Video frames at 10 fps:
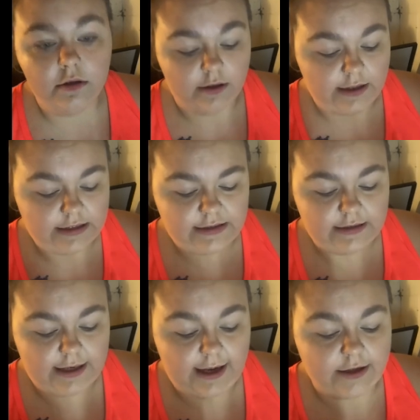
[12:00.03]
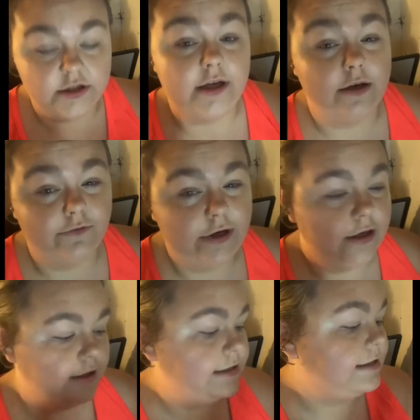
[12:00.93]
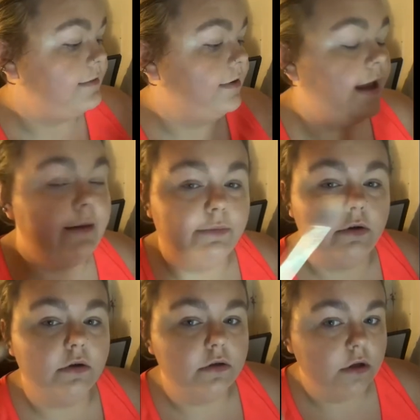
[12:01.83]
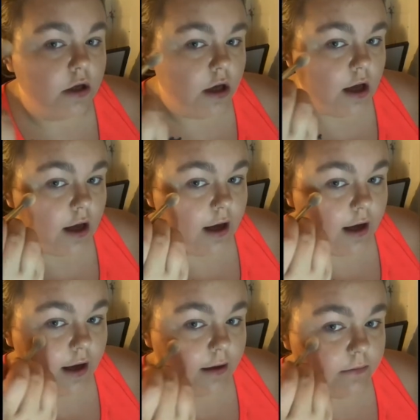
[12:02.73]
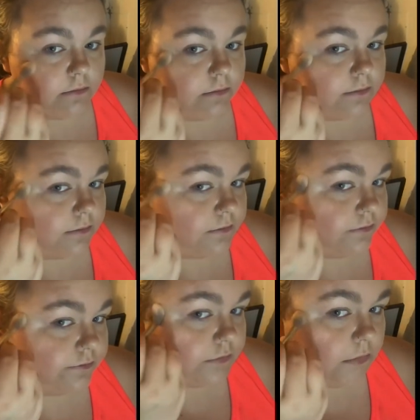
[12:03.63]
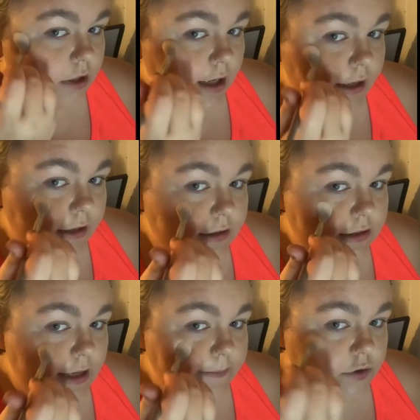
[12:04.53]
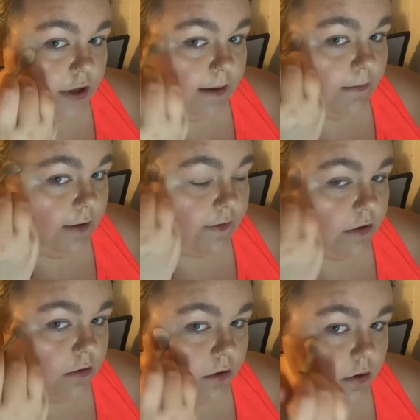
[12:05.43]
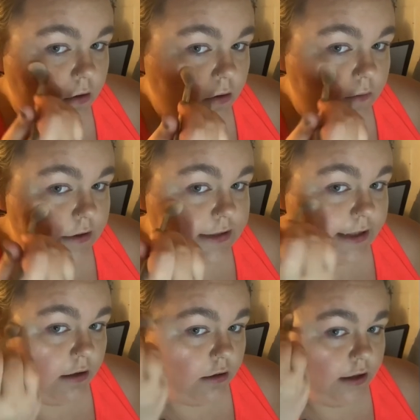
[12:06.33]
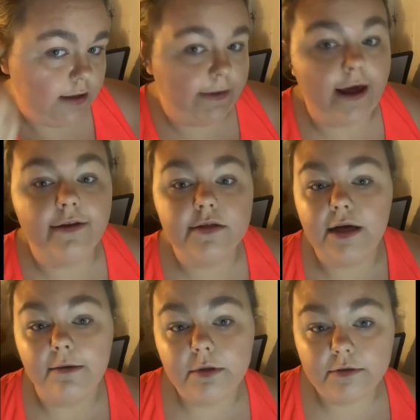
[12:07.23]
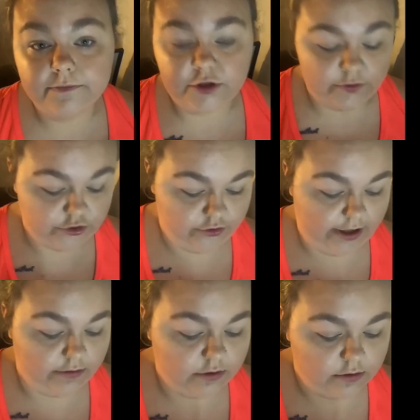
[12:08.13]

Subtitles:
It's actually kind of weird because it's every April. I get the same dream of a little girl who was killed in a bathtub. She was drowned.